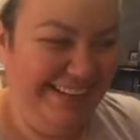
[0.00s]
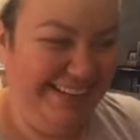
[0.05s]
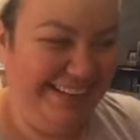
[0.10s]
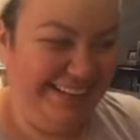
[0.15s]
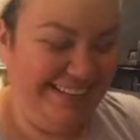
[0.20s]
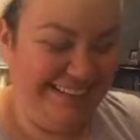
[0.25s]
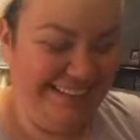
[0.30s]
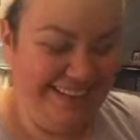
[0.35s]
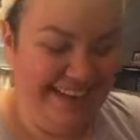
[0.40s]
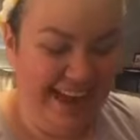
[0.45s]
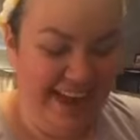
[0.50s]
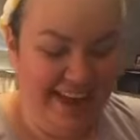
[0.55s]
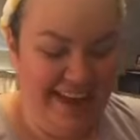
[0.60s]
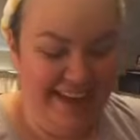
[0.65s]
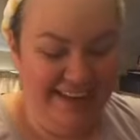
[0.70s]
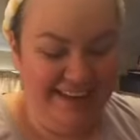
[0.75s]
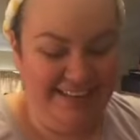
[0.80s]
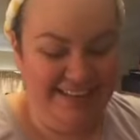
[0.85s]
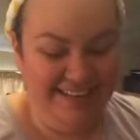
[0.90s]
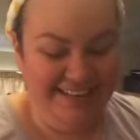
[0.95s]
Yeah.
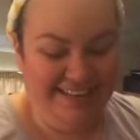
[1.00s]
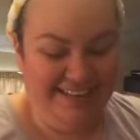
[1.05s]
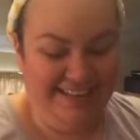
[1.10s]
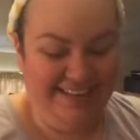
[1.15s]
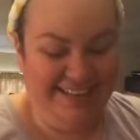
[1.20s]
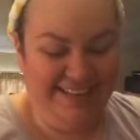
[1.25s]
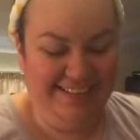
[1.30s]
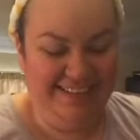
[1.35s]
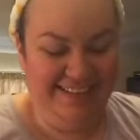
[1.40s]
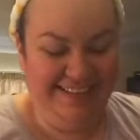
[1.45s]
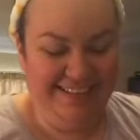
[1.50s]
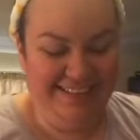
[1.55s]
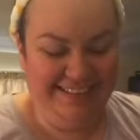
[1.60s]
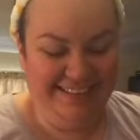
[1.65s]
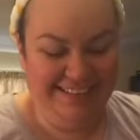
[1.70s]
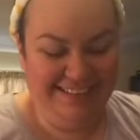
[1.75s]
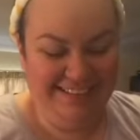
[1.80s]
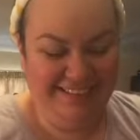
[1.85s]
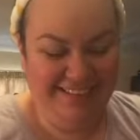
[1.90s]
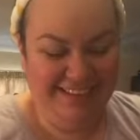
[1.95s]

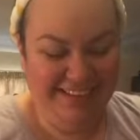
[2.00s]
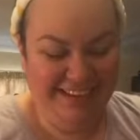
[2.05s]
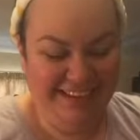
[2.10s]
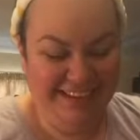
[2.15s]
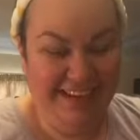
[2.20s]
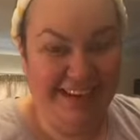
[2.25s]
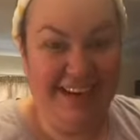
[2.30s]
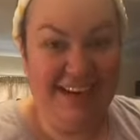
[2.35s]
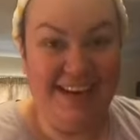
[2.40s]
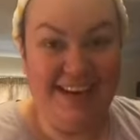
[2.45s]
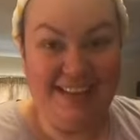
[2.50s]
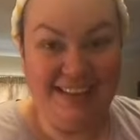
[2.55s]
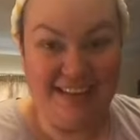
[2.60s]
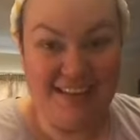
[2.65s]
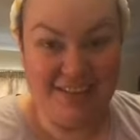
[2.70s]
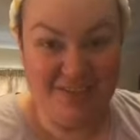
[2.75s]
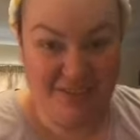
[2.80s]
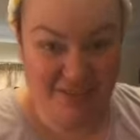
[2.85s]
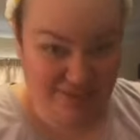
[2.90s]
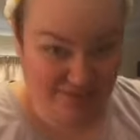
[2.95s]
It is
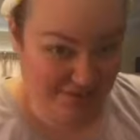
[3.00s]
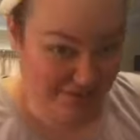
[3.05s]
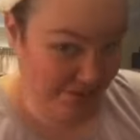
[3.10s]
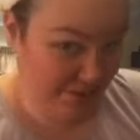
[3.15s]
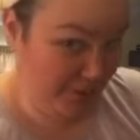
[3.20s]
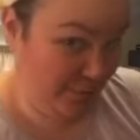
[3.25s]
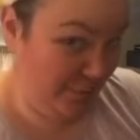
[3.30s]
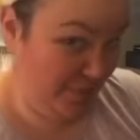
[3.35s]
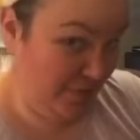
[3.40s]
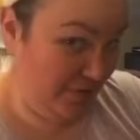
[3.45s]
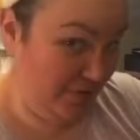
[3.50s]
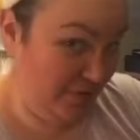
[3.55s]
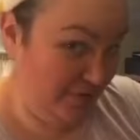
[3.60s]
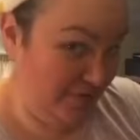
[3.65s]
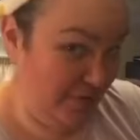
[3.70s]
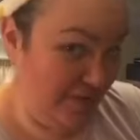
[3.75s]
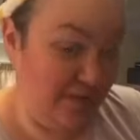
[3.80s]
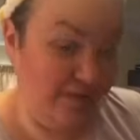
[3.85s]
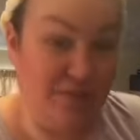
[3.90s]
actually, because it's spotty, isn't it?